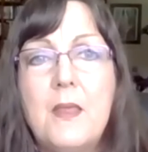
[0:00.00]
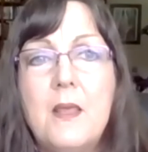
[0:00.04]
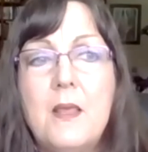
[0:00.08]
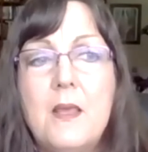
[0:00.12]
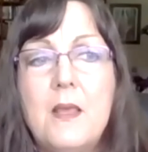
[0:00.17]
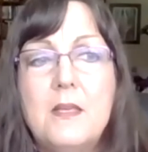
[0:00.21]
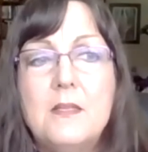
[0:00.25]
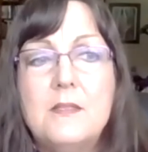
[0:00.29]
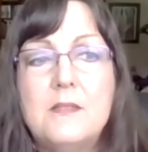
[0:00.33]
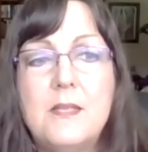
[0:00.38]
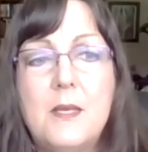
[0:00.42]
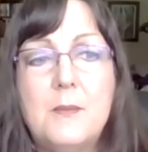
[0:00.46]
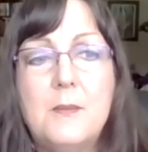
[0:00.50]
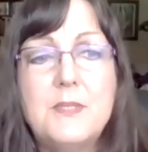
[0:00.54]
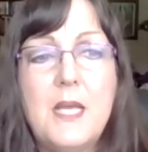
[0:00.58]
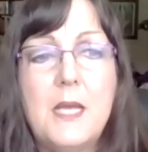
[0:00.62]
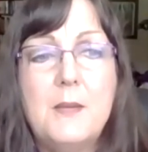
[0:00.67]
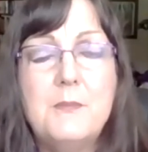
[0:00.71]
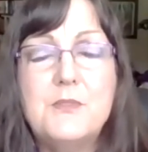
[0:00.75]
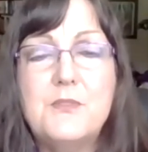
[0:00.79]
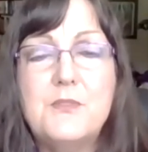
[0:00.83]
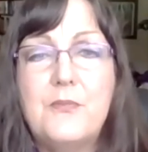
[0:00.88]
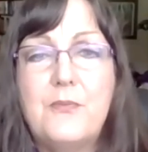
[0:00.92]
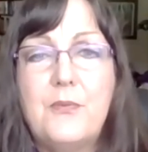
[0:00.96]

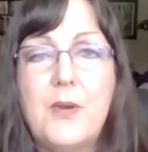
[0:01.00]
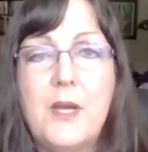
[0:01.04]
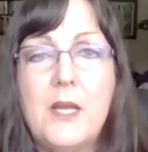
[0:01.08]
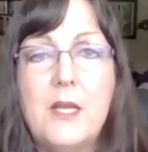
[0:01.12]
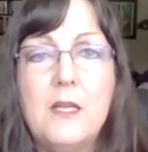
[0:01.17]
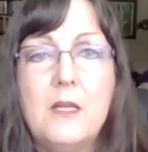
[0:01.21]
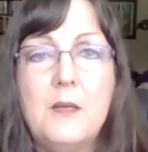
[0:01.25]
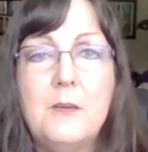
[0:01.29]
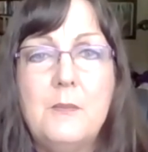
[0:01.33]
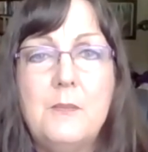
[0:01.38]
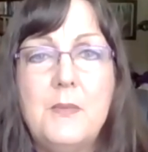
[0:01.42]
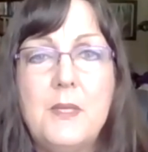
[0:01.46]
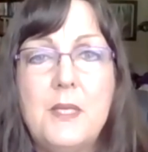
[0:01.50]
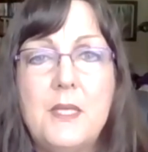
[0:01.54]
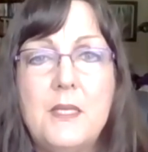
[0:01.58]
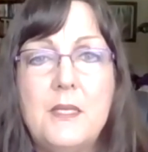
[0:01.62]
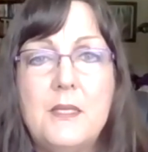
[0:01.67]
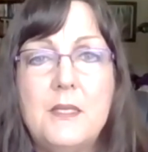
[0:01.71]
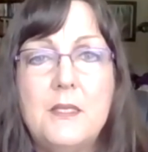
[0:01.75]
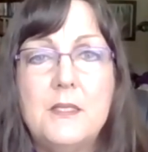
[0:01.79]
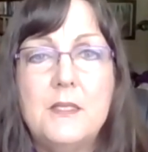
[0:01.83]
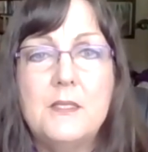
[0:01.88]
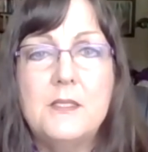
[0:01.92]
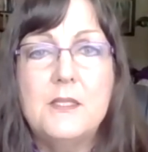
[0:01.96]
Sometimes freedom
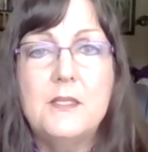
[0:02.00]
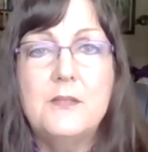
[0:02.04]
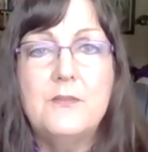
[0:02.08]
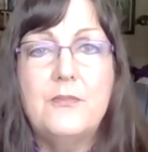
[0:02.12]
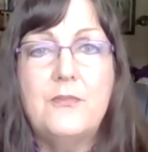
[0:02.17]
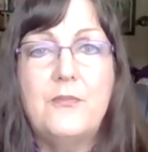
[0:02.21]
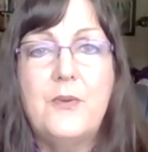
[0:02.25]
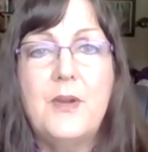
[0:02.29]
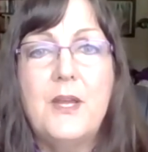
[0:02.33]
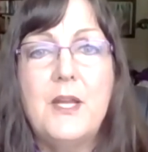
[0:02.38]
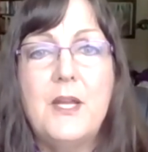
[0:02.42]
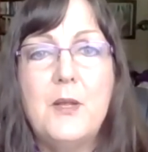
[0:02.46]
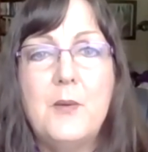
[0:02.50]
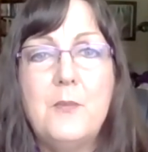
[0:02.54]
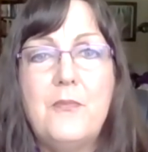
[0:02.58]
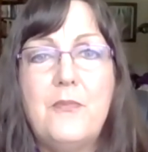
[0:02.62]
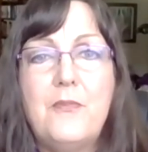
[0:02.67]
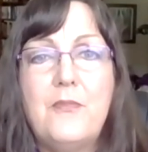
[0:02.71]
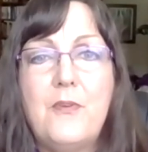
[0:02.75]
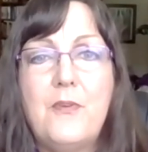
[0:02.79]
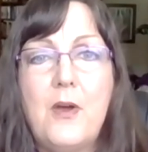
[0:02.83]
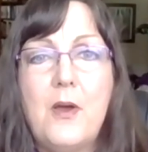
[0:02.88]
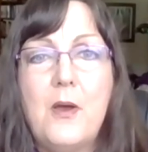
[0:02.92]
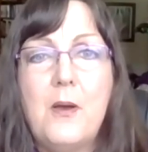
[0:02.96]
is freedom
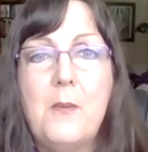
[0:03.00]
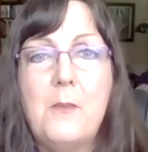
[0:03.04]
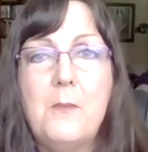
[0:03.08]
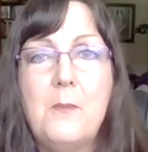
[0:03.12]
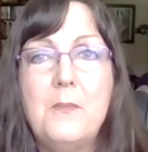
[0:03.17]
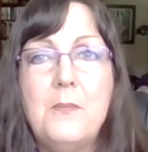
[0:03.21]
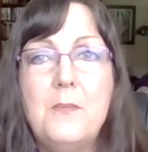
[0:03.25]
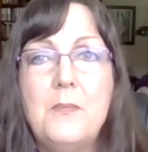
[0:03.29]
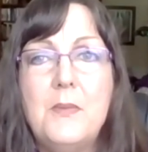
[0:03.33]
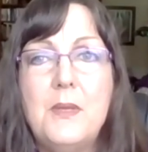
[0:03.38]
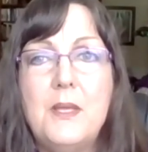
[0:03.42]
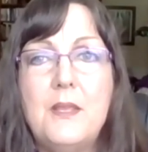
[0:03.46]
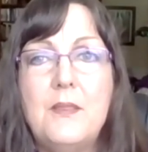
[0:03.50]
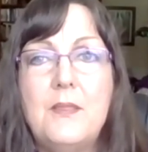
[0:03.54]
from